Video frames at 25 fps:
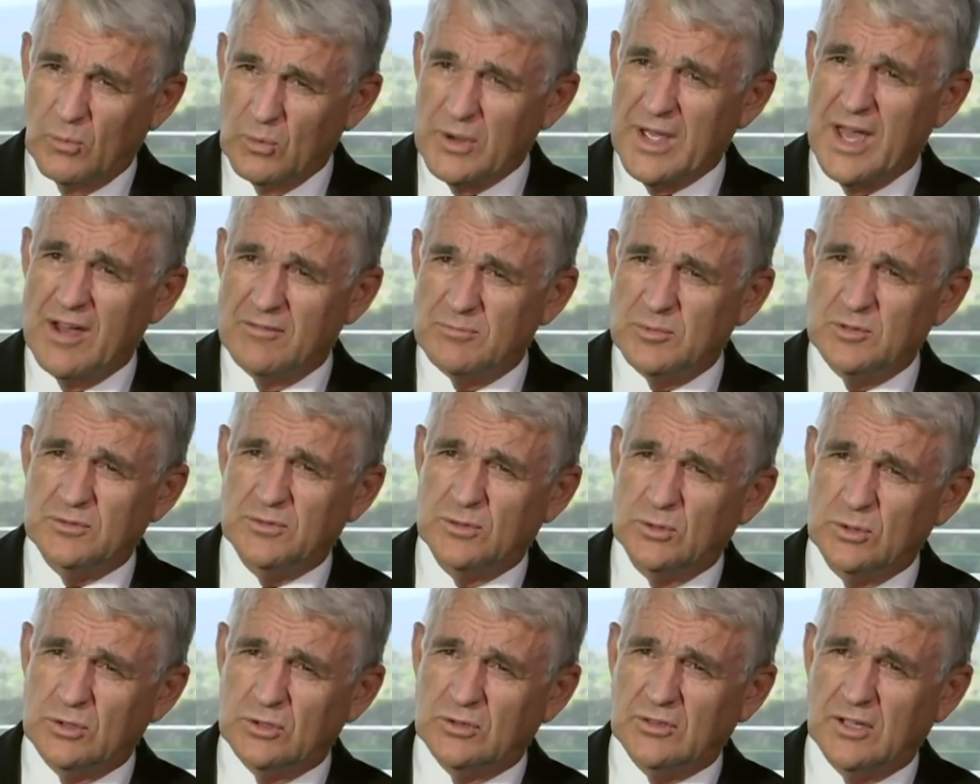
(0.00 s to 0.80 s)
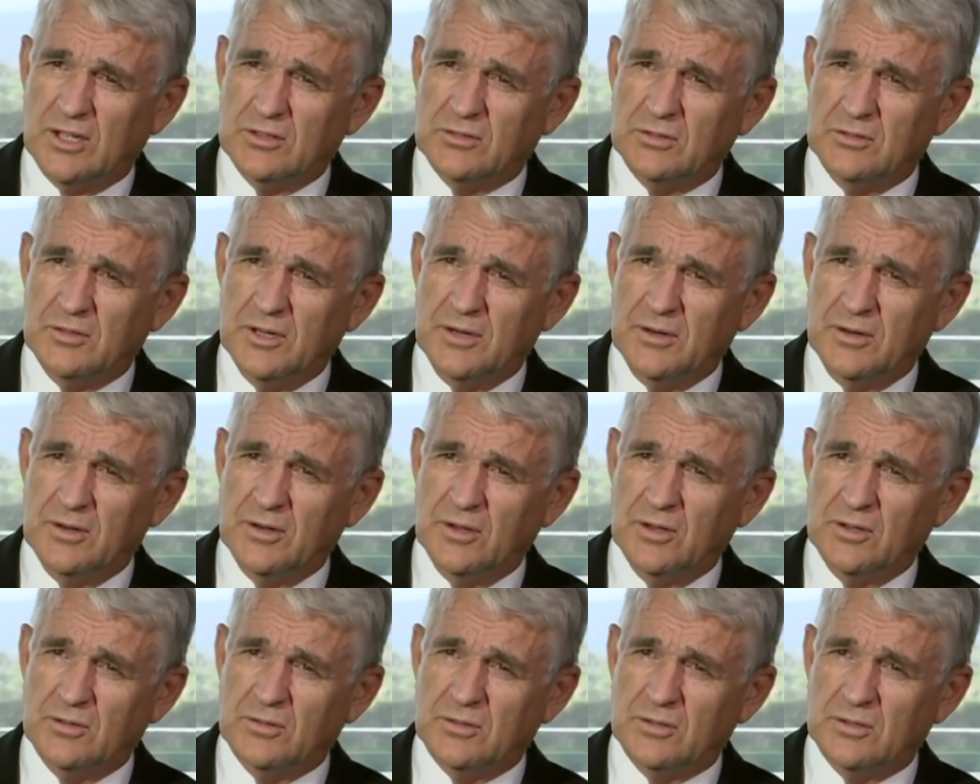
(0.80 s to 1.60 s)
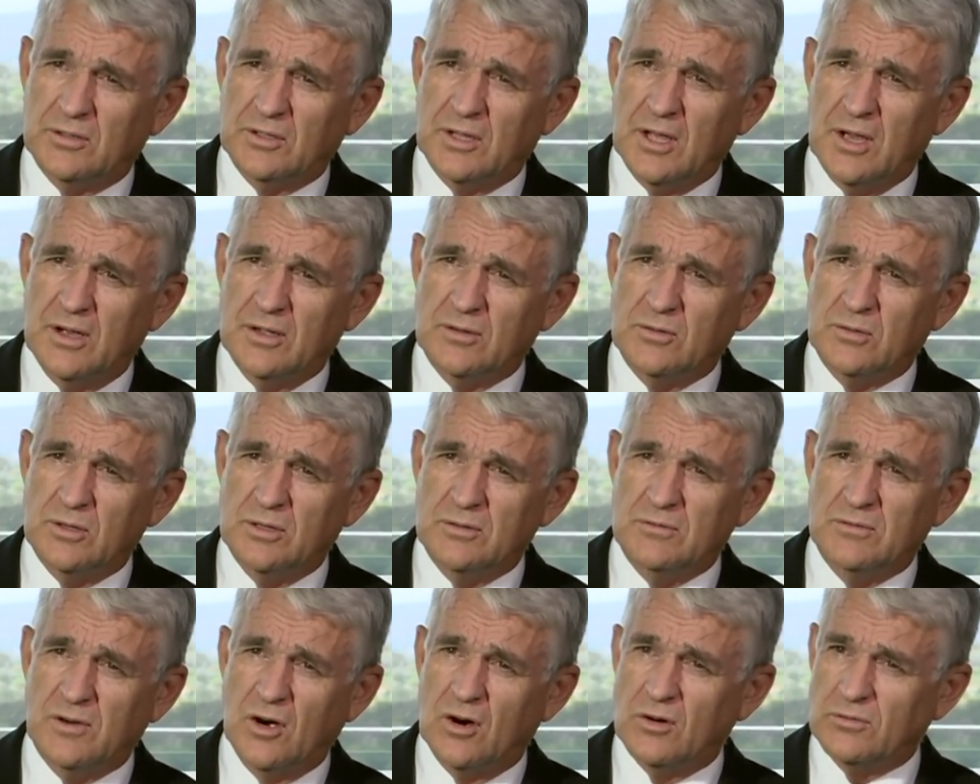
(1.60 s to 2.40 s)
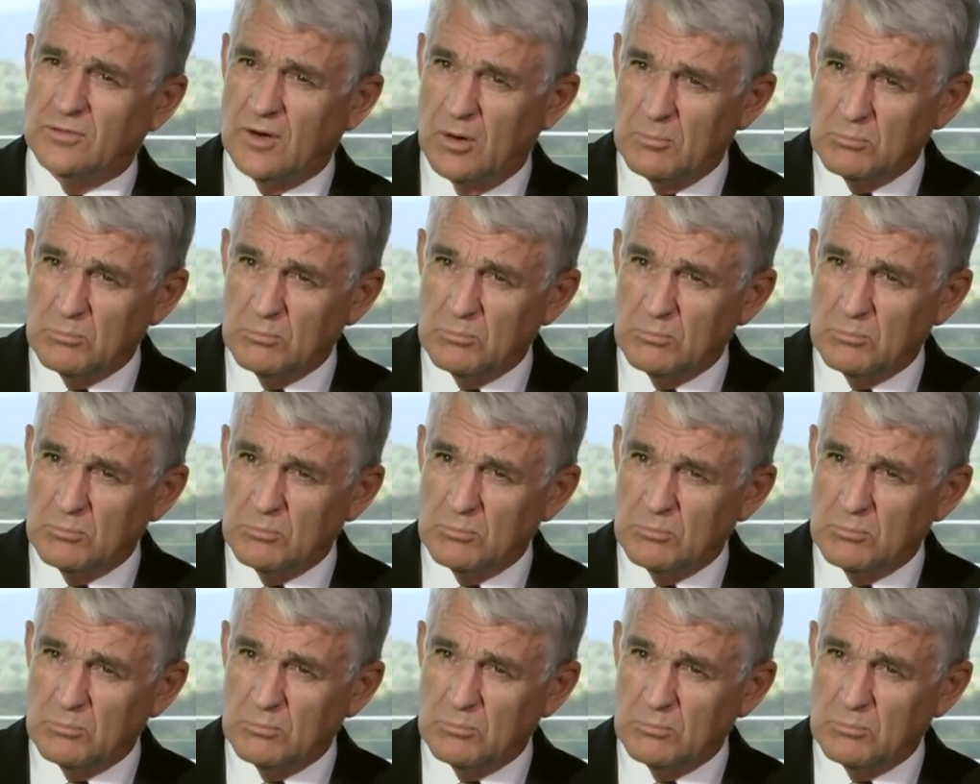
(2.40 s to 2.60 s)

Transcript: we have before us are scenarios that are going to involve